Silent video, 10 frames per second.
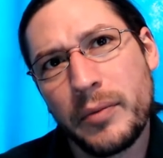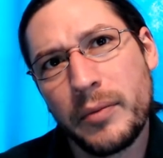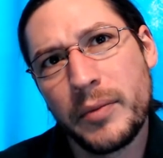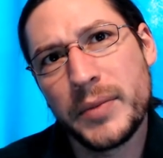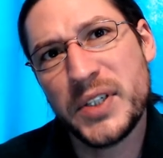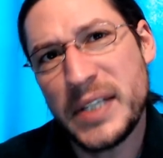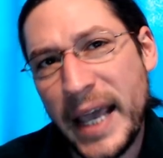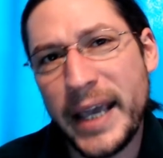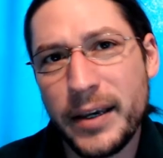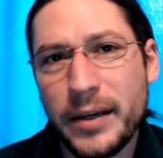
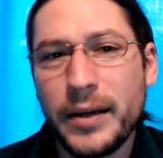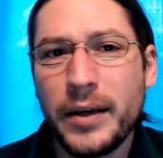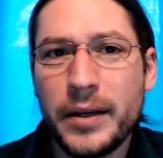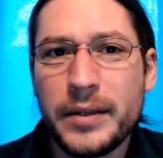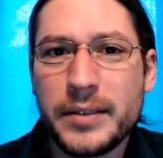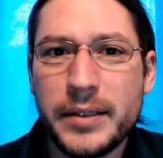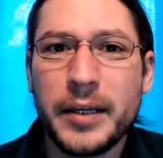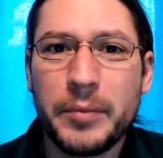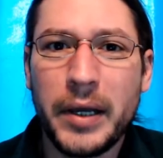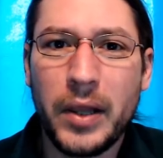snake sitting in
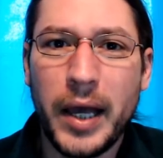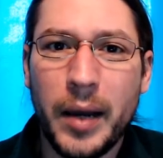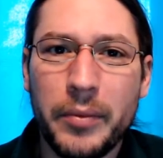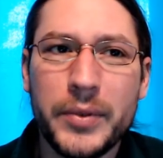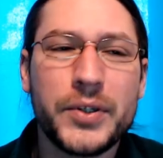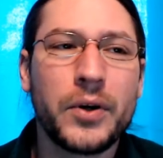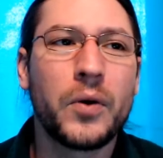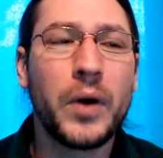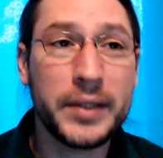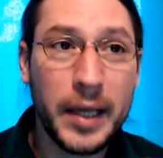my lap."
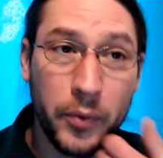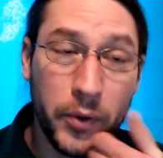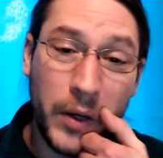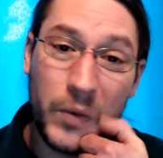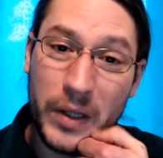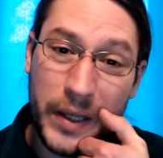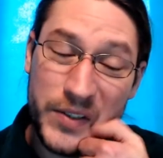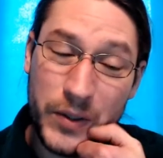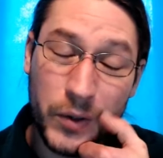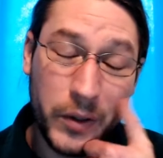So at that point I realized,
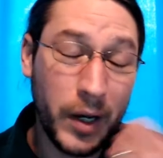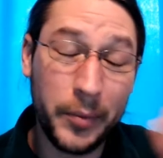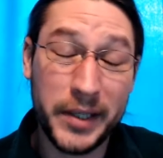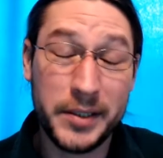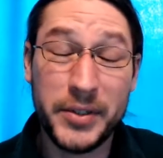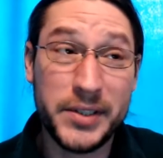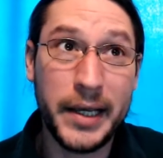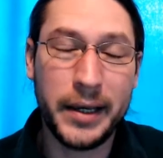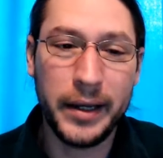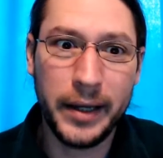holy crap, I guess I'm a snake
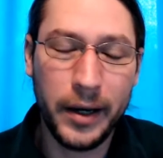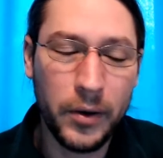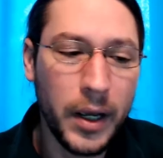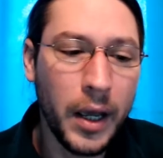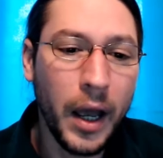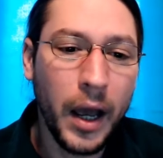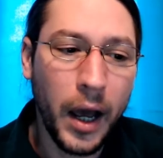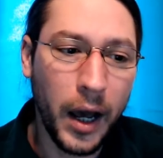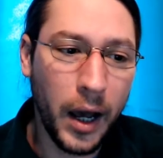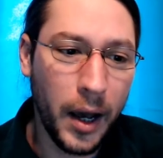guy now.
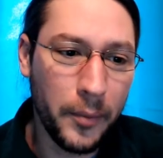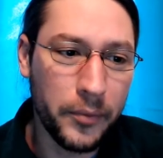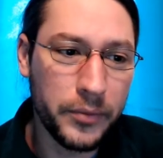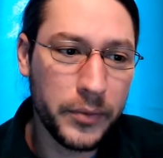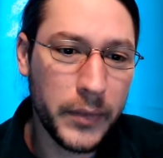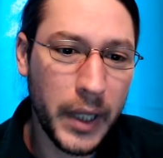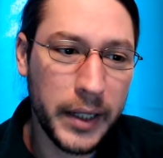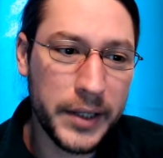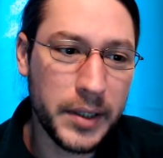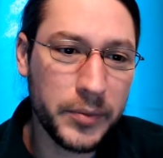And
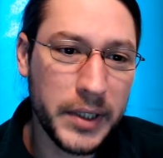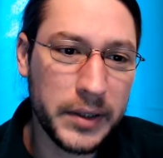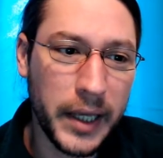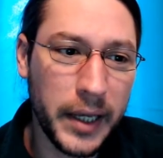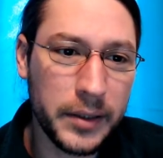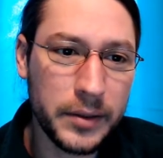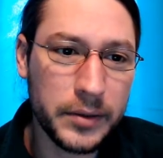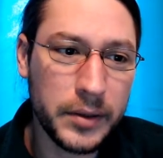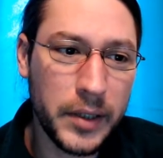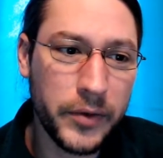it's something that
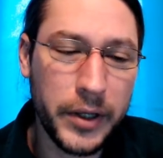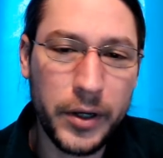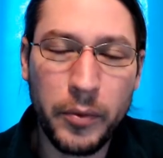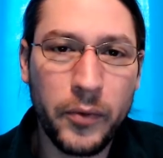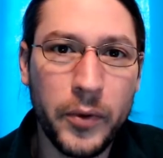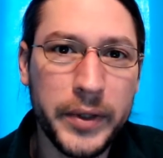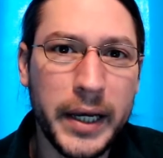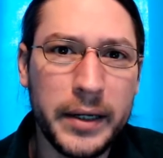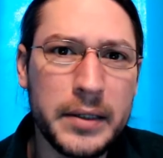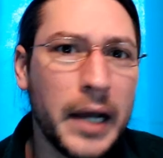even a year before
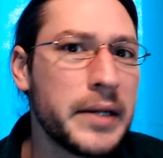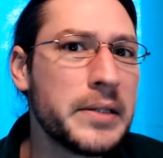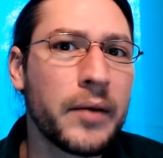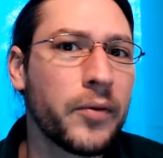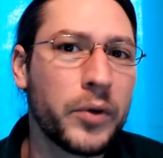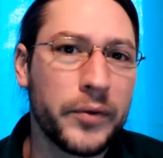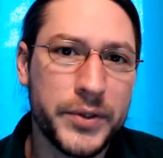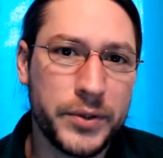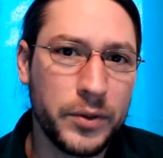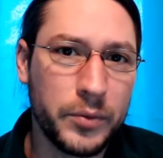that, I never would have
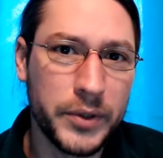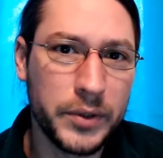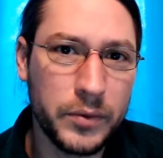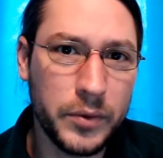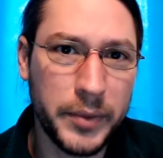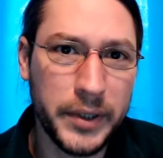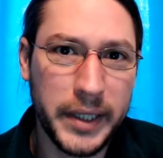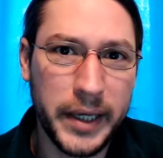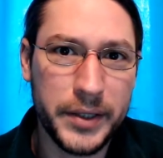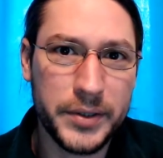assumed would be the
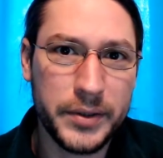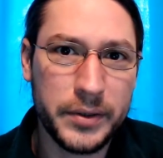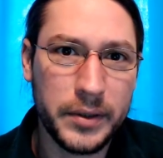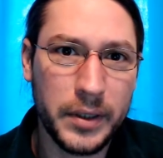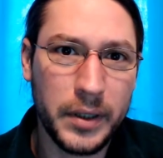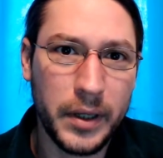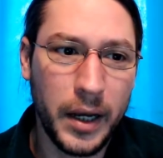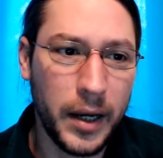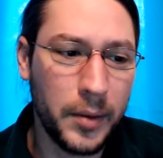case. So